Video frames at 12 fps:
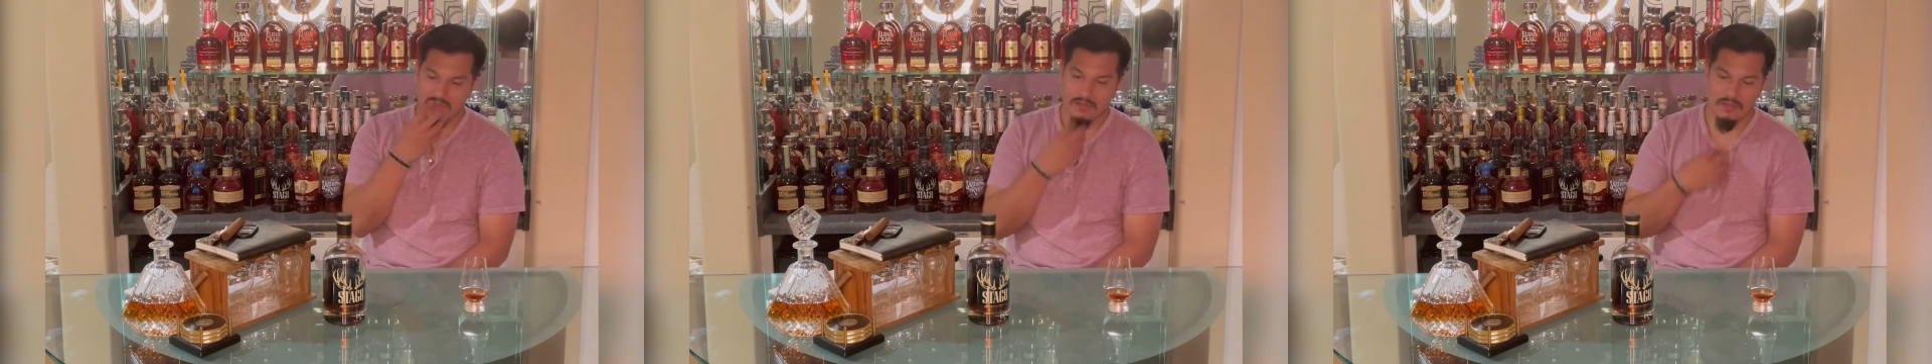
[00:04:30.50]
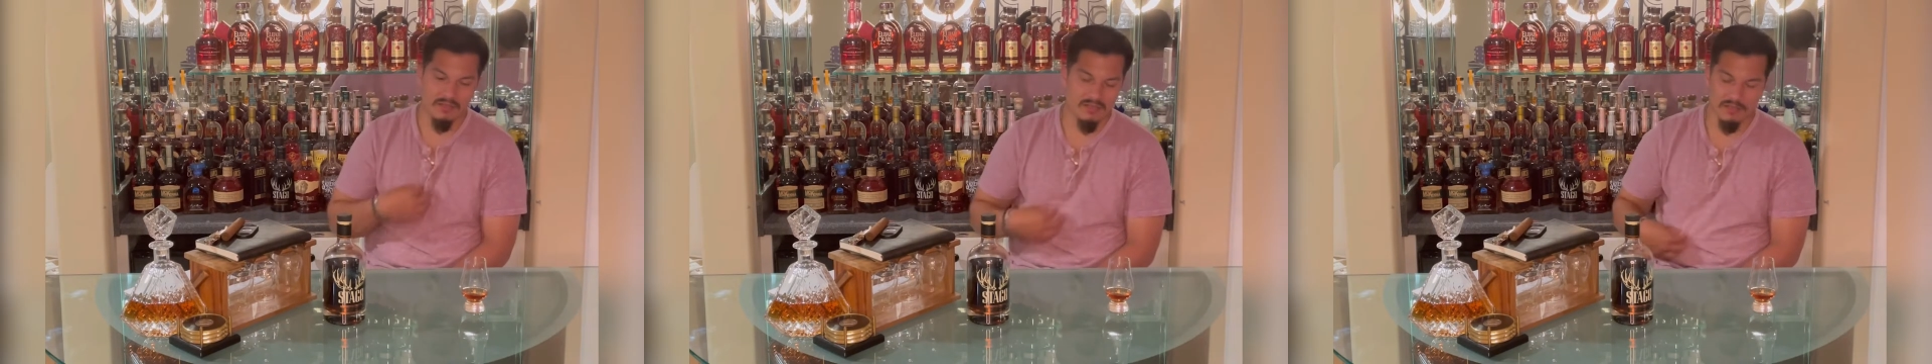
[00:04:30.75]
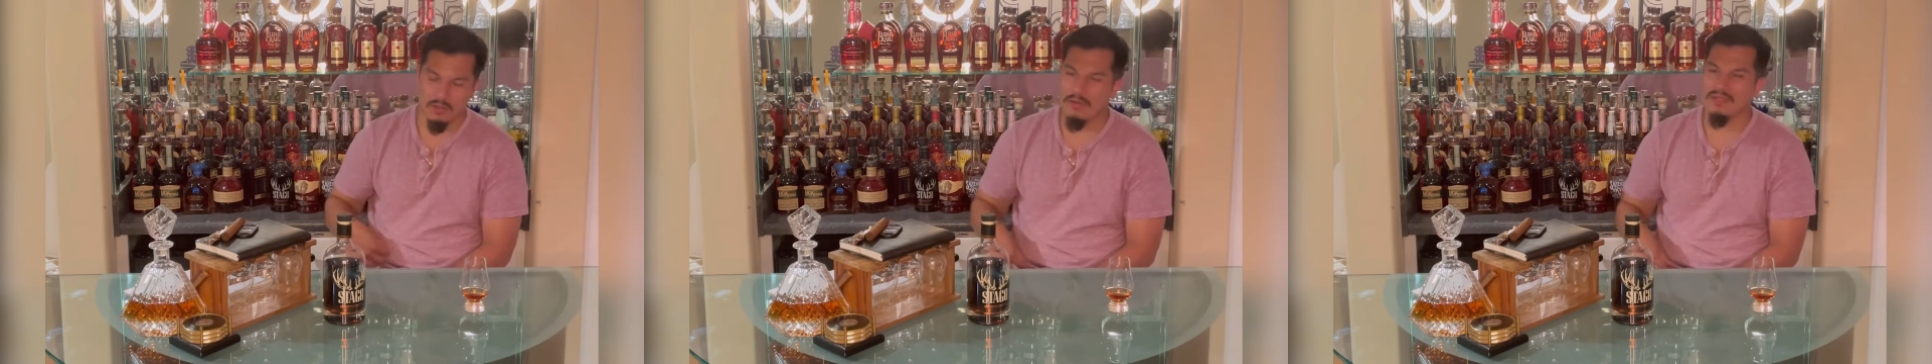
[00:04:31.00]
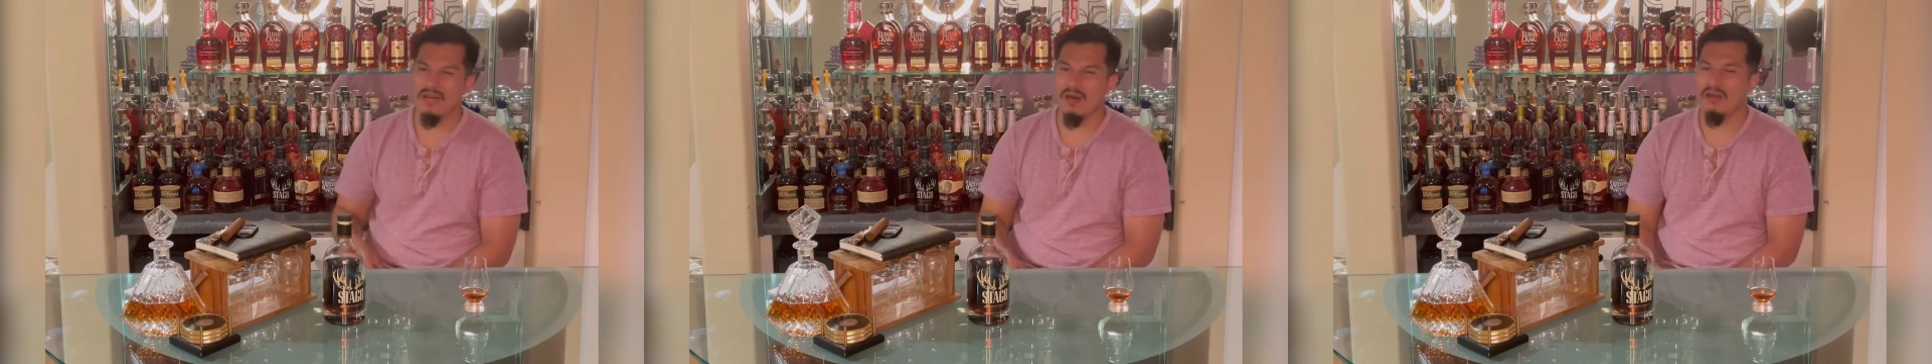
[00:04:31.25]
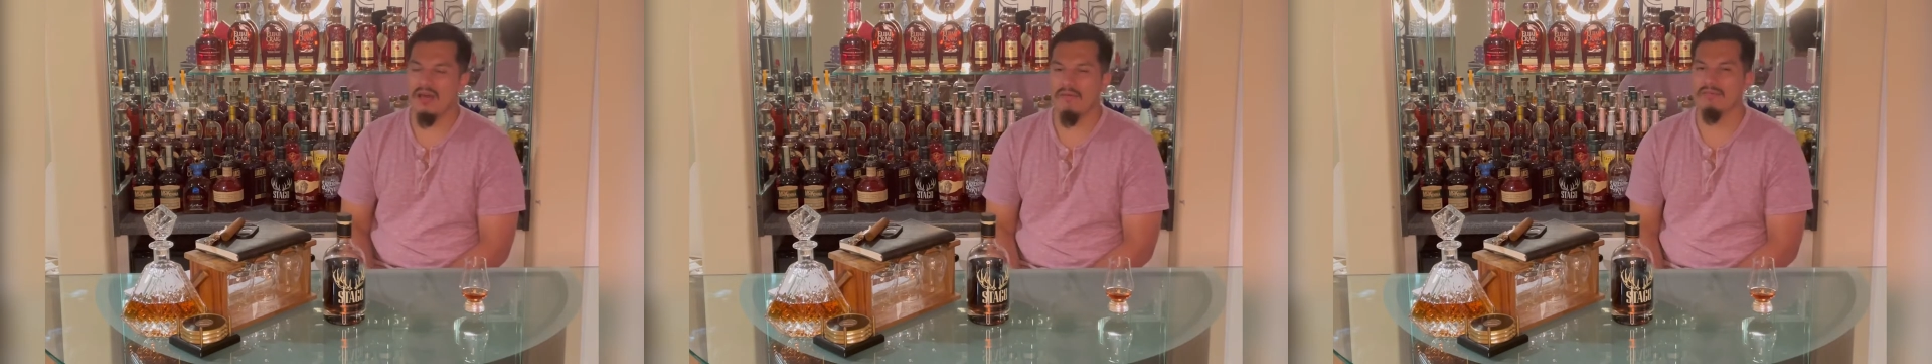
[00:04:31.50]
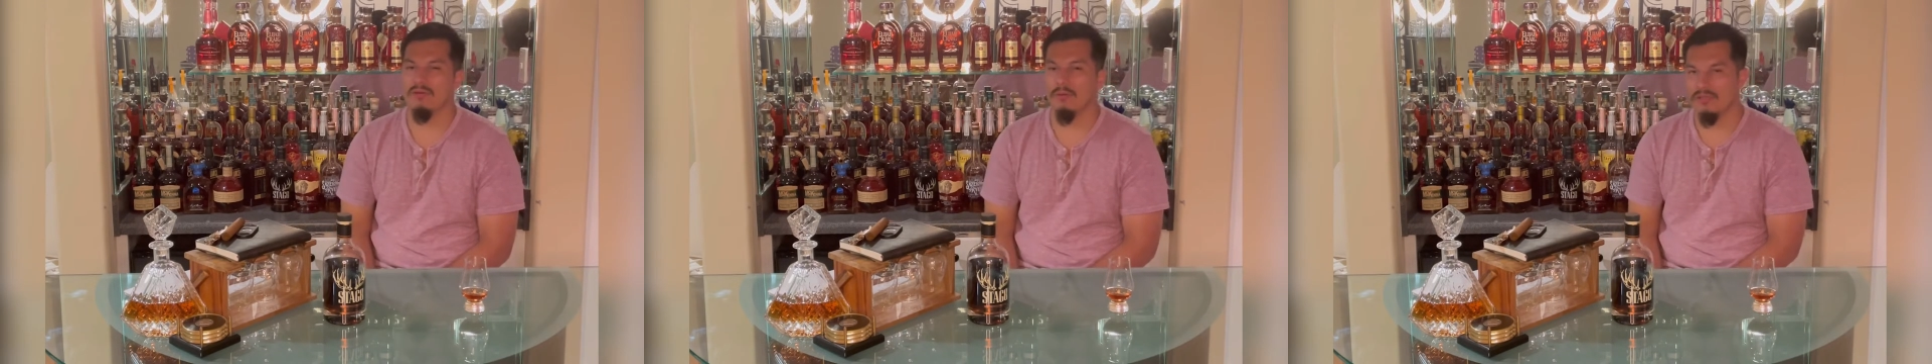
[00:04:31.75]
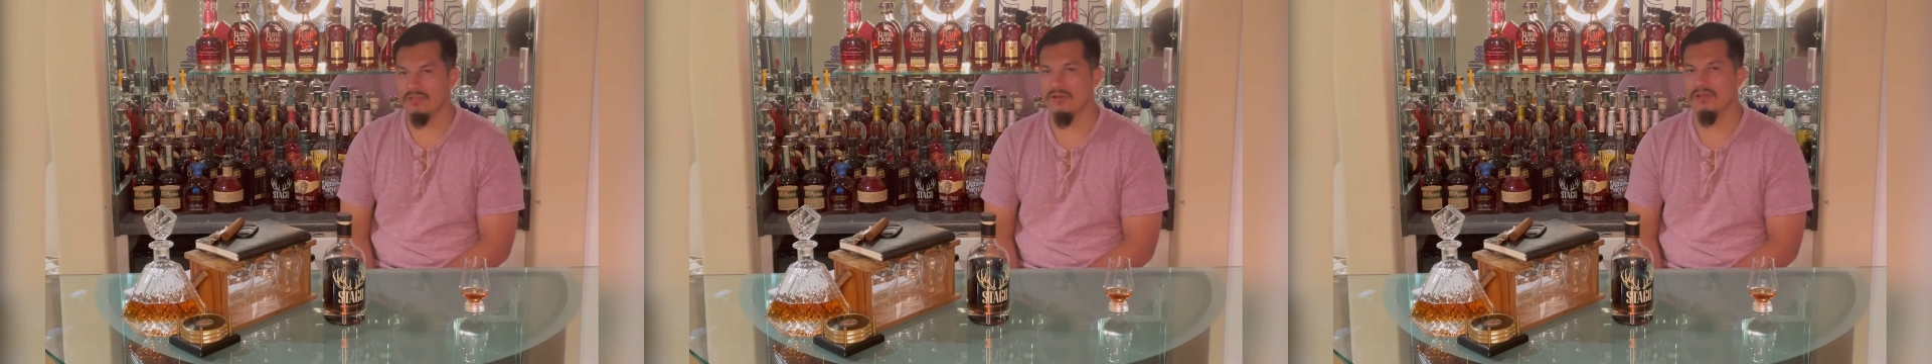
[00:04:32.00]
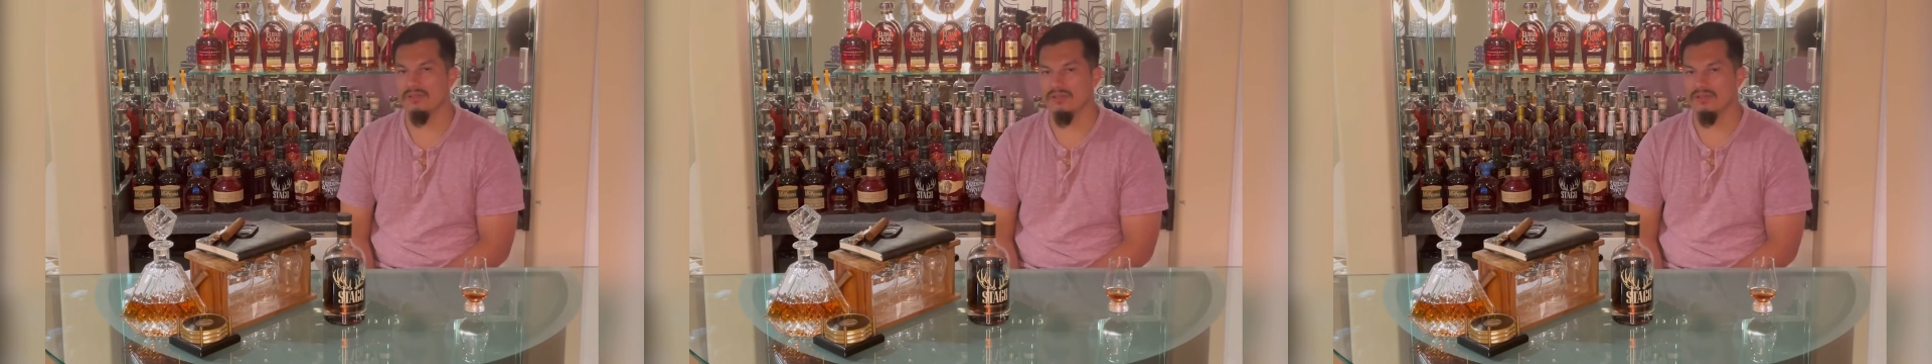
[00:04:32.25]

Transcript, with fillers: like I say, going down afterwards, there is